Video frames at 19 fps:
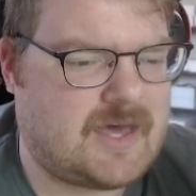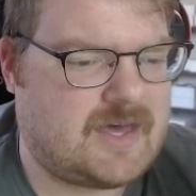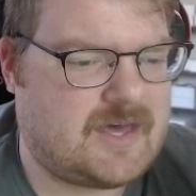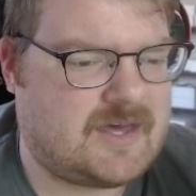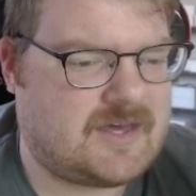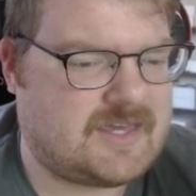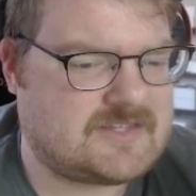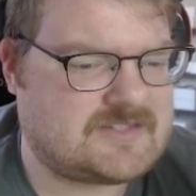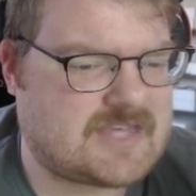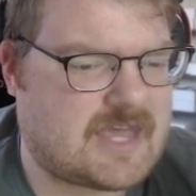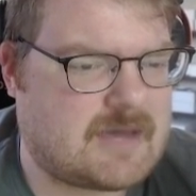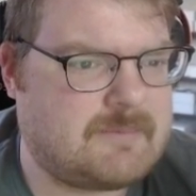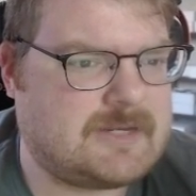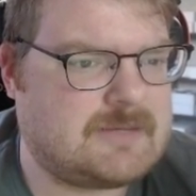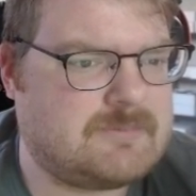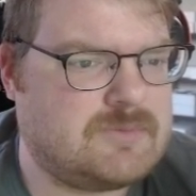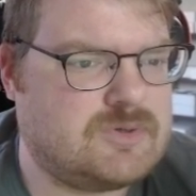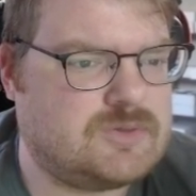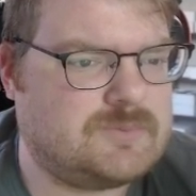is how
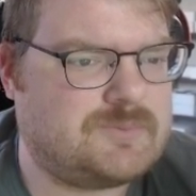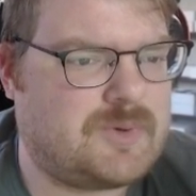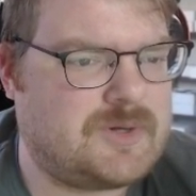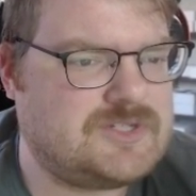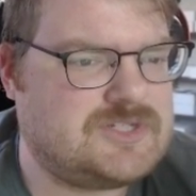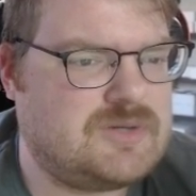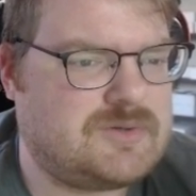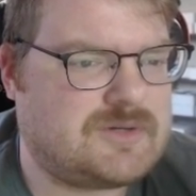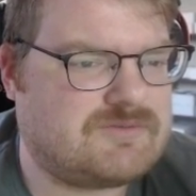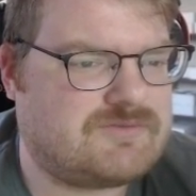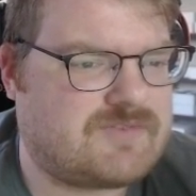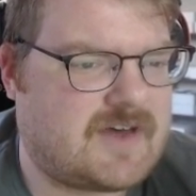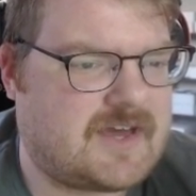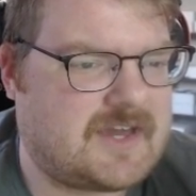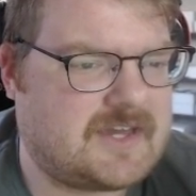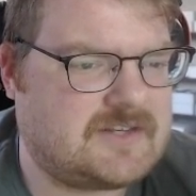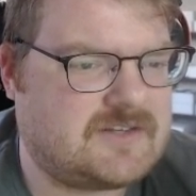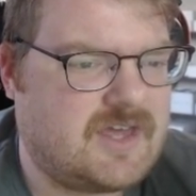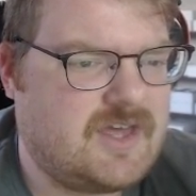many moon points you can
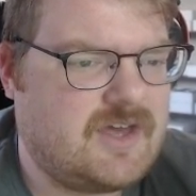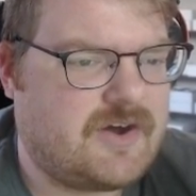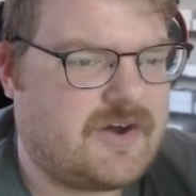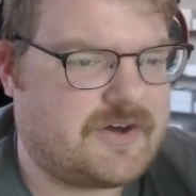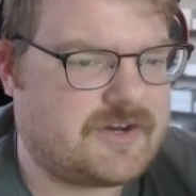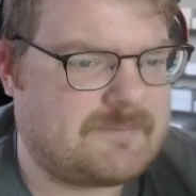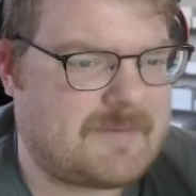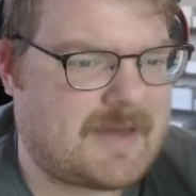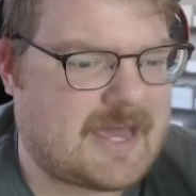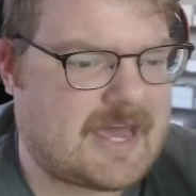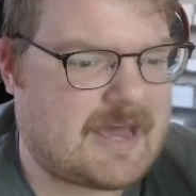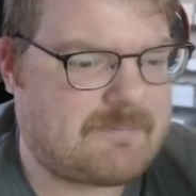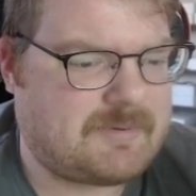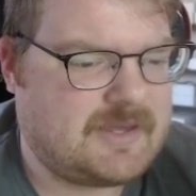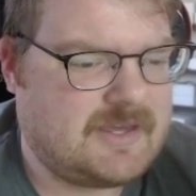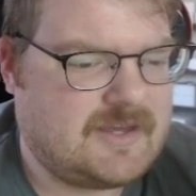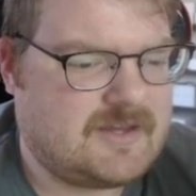find on a map.